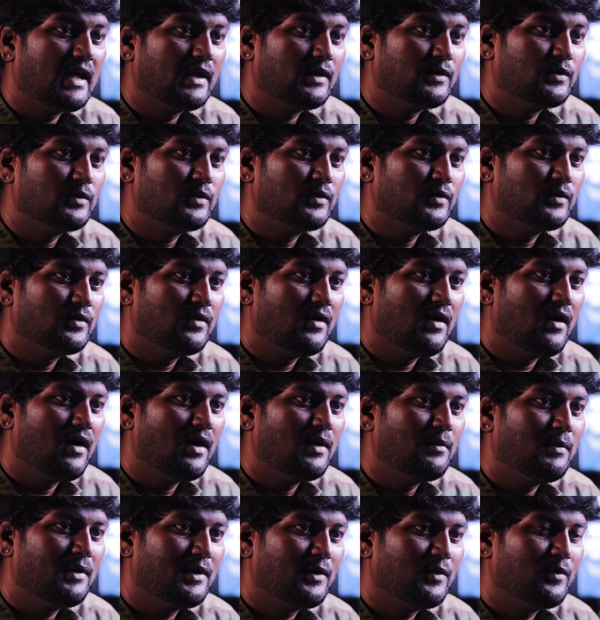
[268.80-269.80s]
thank to
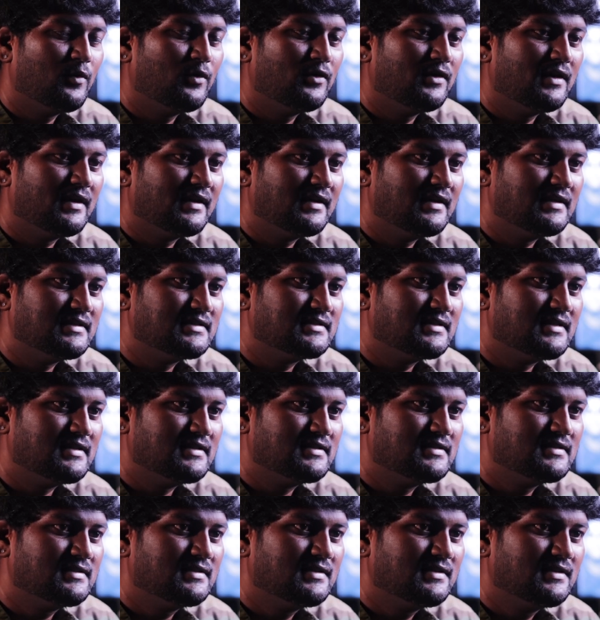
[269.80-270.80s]
all my
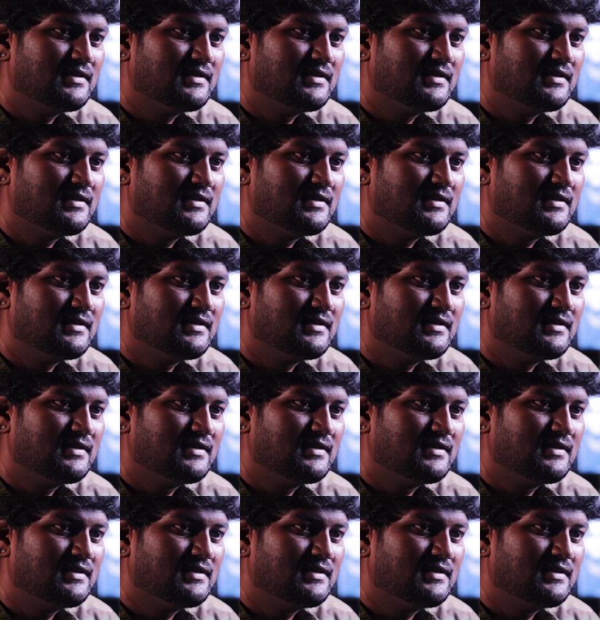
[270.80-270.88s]
co-technicians.